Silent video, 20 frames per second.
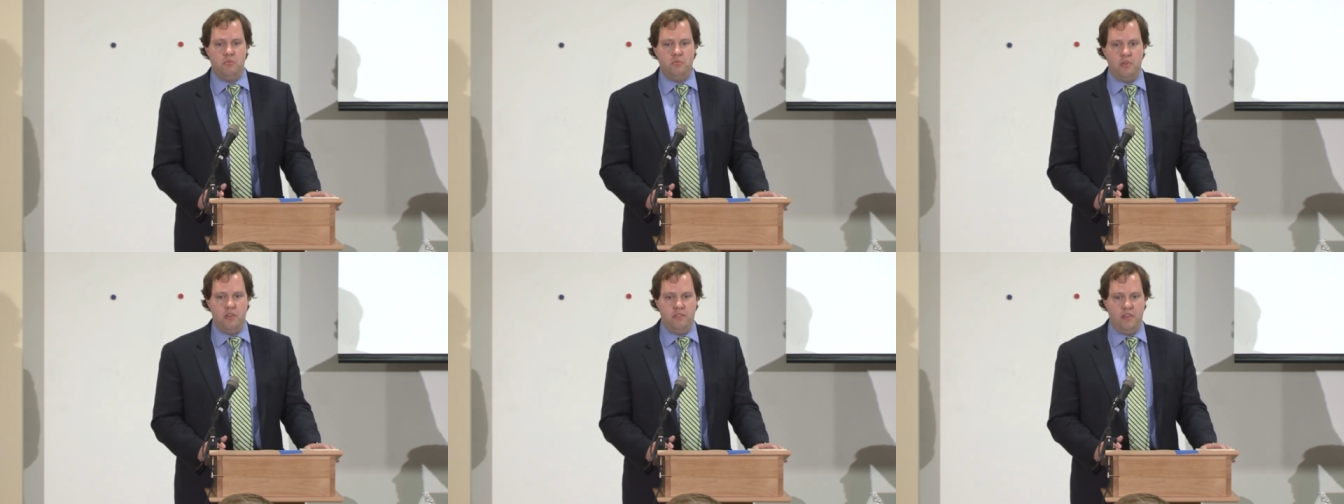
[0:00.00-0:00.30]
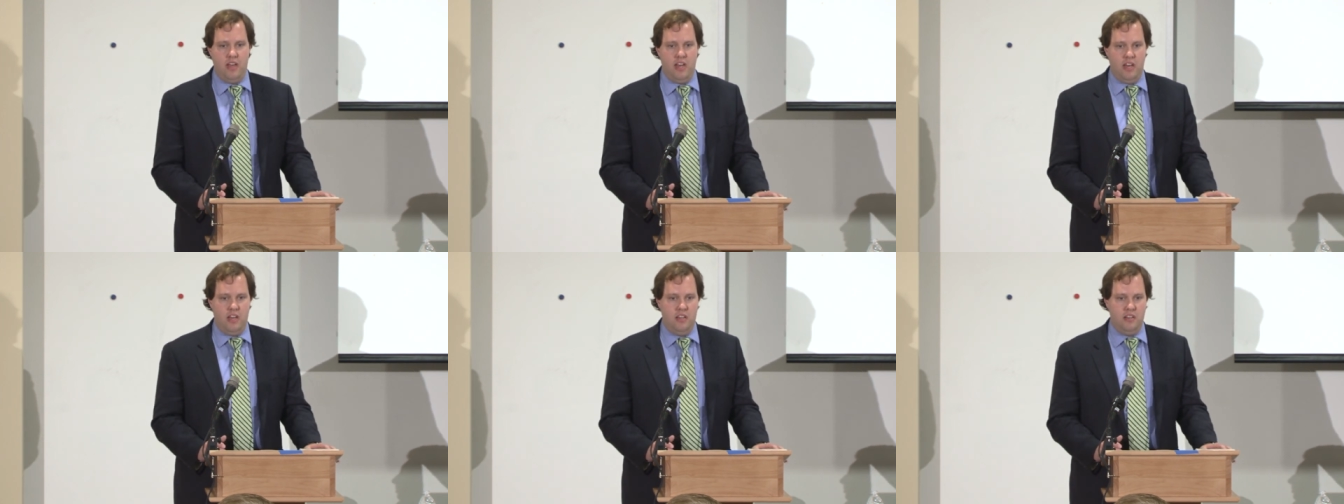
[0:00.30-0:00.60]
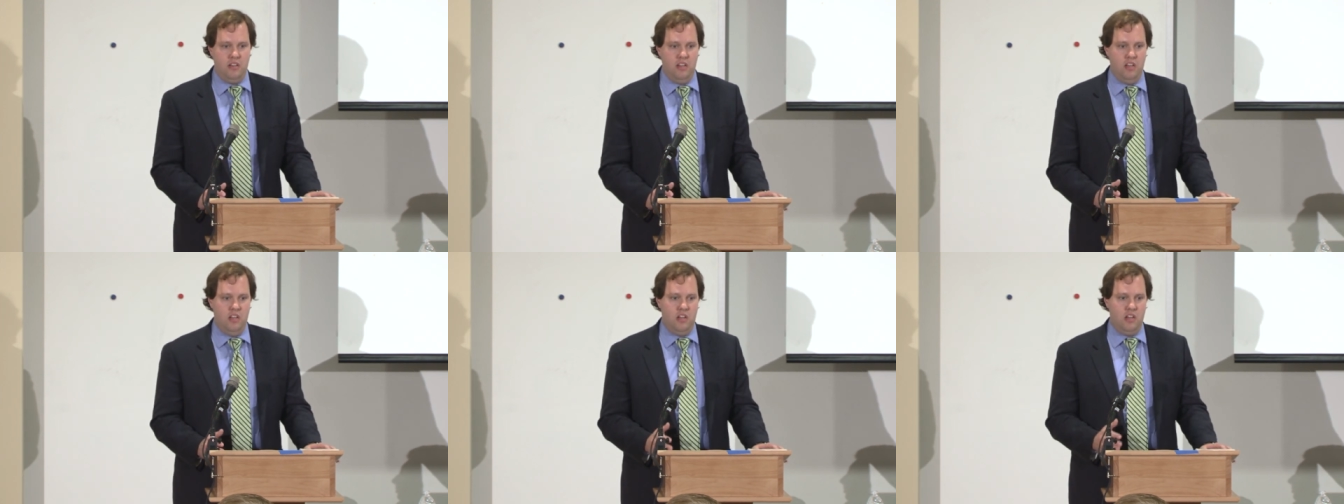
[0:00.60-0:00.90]
And we've
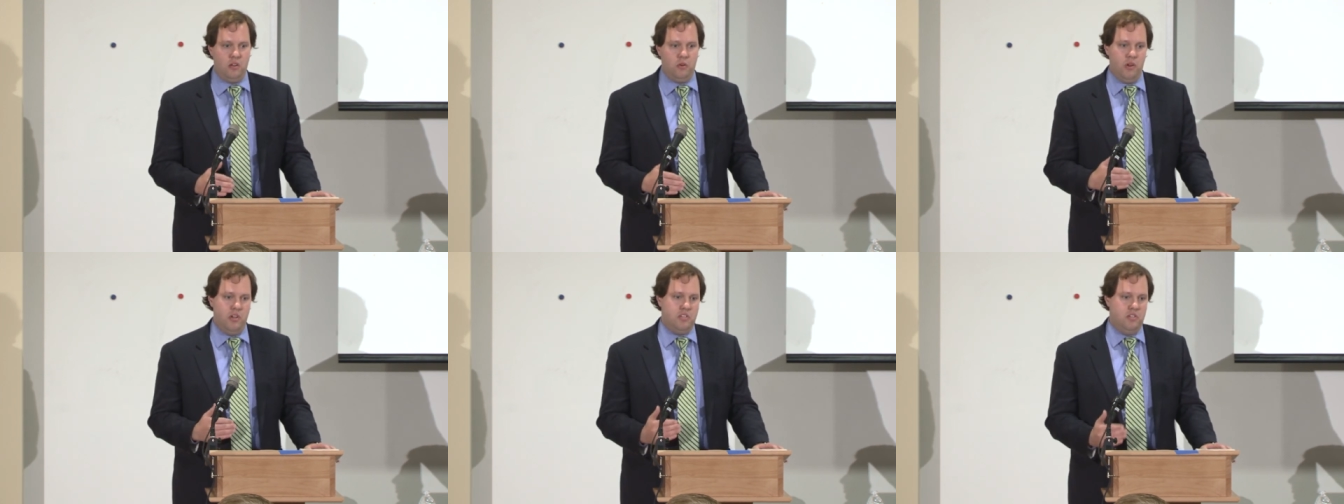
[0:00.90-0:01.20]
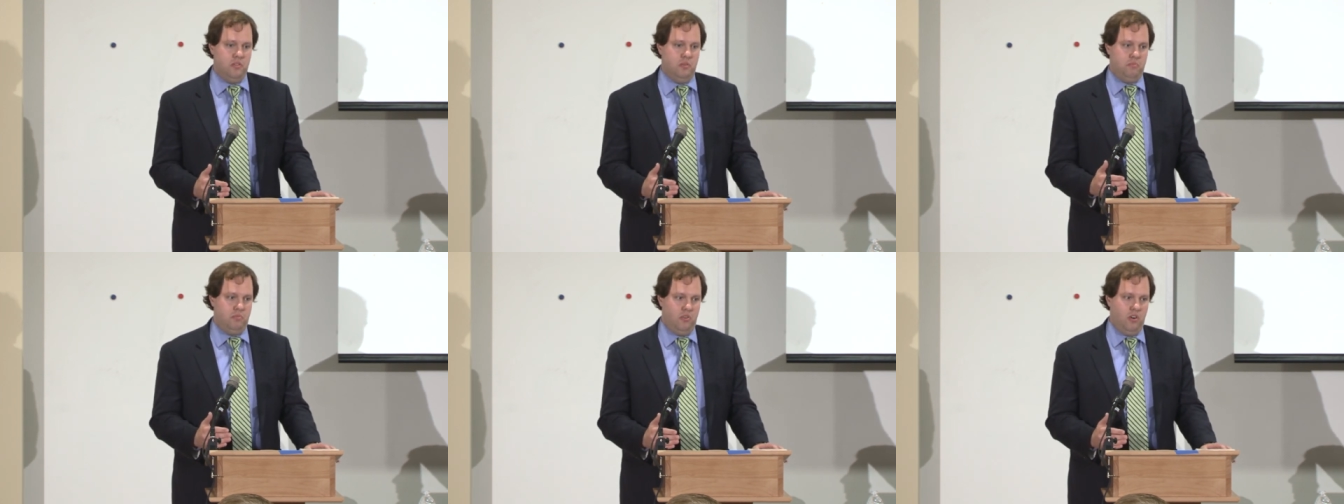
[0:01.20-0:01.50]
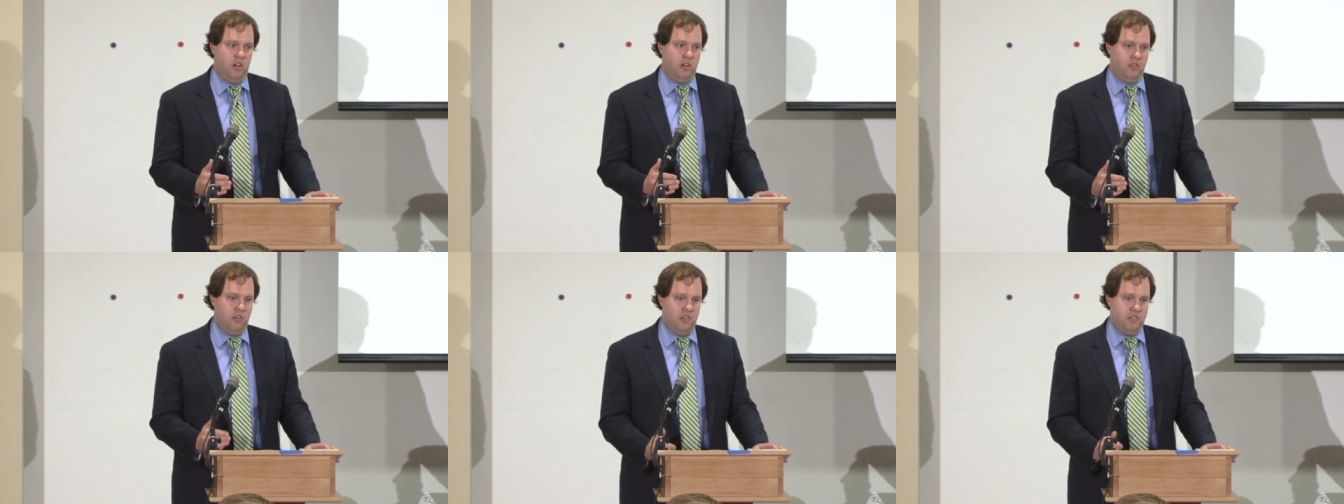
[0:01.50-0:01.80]
had a great deal of
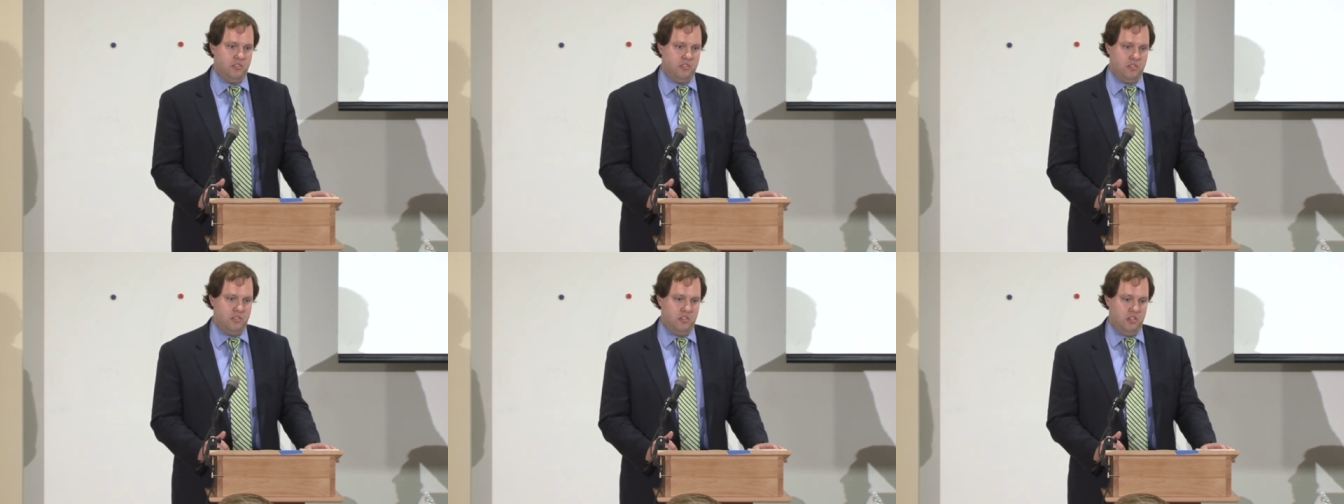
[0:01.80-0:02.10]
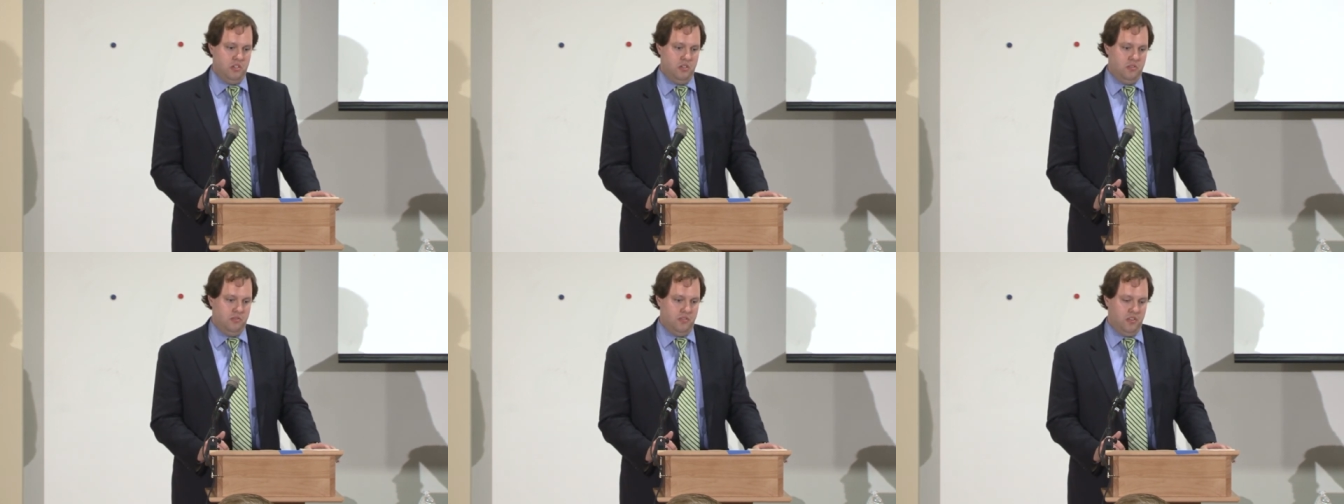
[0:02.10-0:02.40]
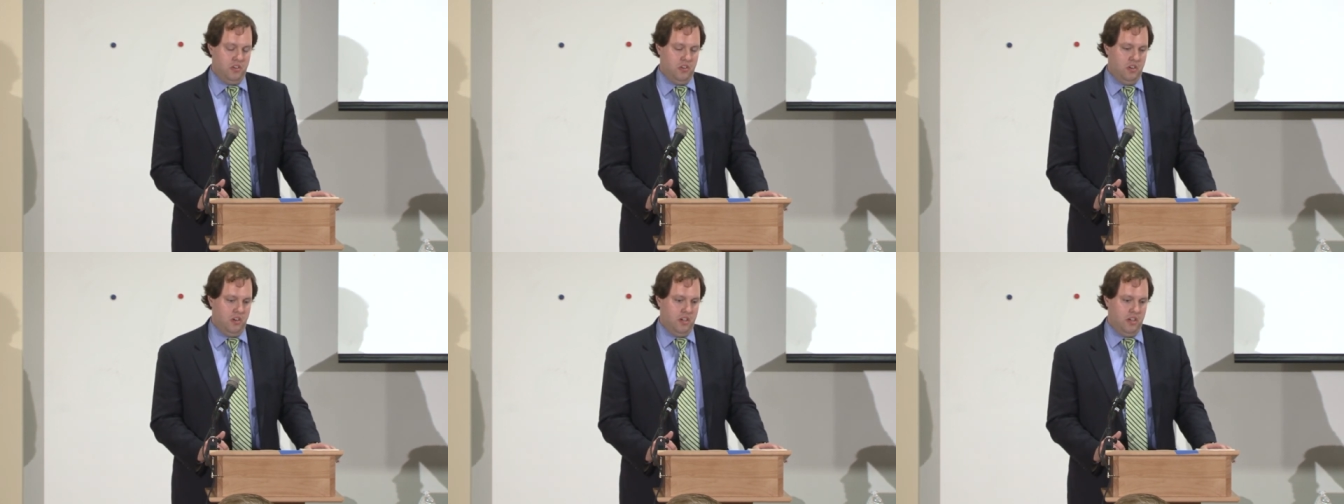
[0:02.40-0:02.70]
progress
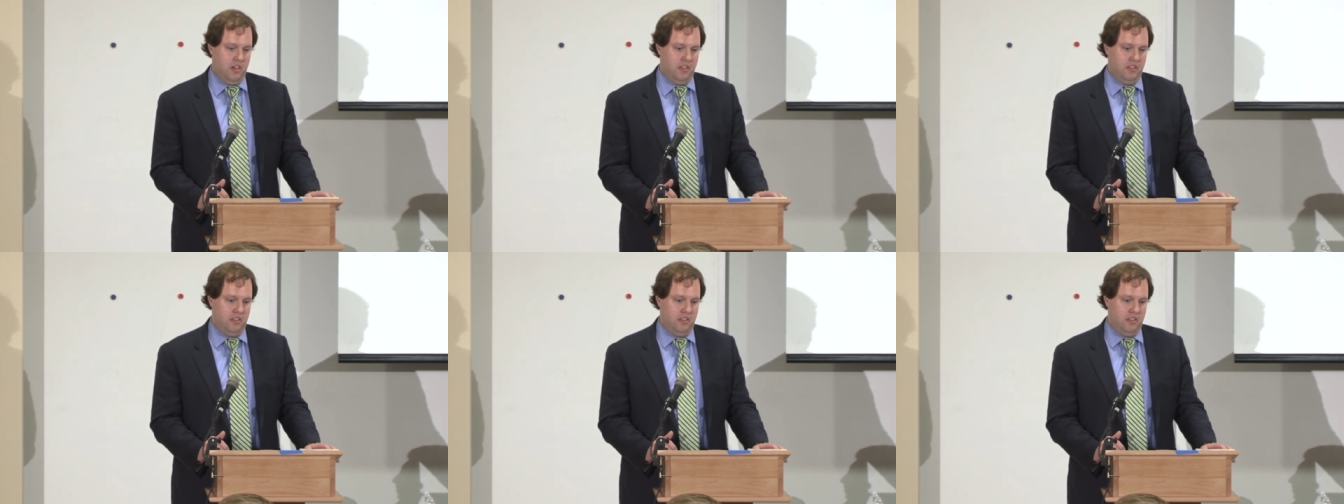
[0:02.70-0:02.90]
over